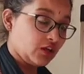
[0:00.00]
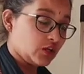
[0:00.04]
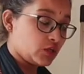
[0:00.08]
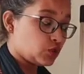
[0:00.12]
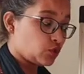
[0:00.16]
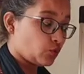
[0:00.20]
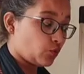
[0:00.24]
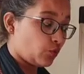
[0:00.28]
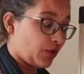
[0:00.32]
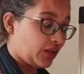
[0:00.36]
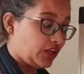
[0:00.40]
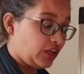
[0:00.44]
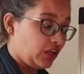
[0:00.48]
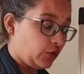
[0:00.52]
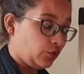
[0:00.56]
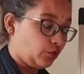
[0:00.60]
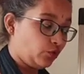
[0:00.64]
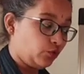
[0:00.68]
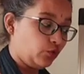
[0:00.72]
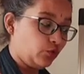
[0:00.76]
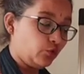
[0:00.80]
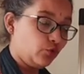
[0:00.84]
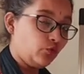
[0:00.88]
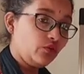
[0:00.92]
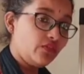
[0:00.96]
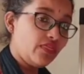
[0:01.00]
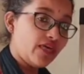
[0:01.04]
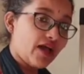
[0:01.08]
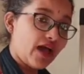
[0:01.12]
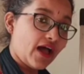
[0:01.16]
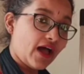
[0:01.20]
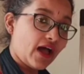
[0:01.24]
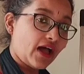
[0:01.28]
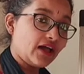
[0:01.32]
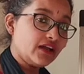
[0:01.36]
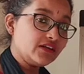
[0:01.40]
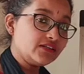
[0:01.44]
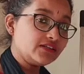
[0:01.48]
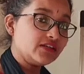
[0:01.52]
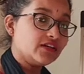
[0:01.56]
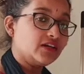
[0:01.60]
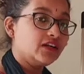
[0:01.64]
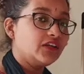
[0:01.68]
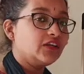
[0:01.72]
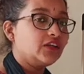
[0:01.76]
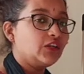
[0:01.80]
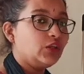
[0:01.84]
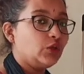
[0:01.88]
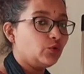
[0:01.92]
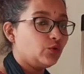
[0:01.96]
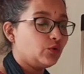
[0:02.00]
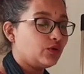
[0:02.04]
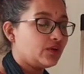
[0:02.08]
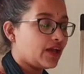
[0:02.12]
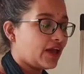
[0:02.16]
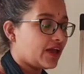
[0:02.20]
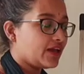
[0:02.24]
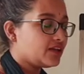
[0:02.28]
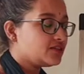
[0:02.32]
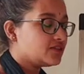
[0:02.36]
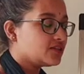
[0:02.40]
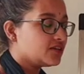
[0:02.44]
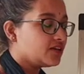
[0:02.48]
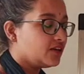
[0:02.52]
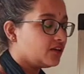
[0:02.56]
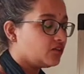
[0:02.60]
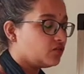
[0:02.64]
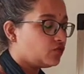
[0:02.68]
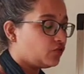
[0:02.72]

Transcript: So when you do that, you get